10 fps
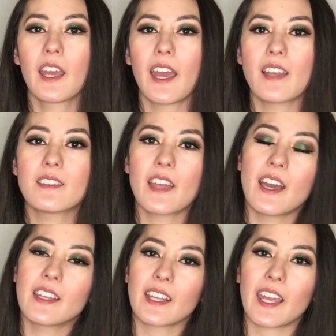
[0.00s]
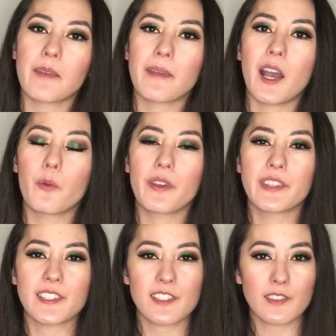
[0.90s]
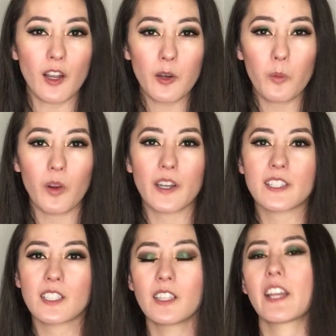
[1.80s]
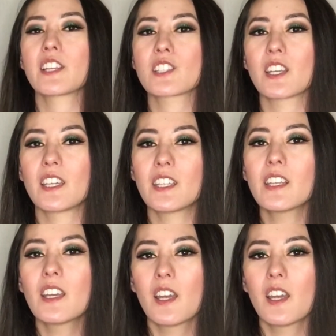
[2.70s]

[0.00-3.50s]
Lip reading: and then it came out with the Star Wars collection,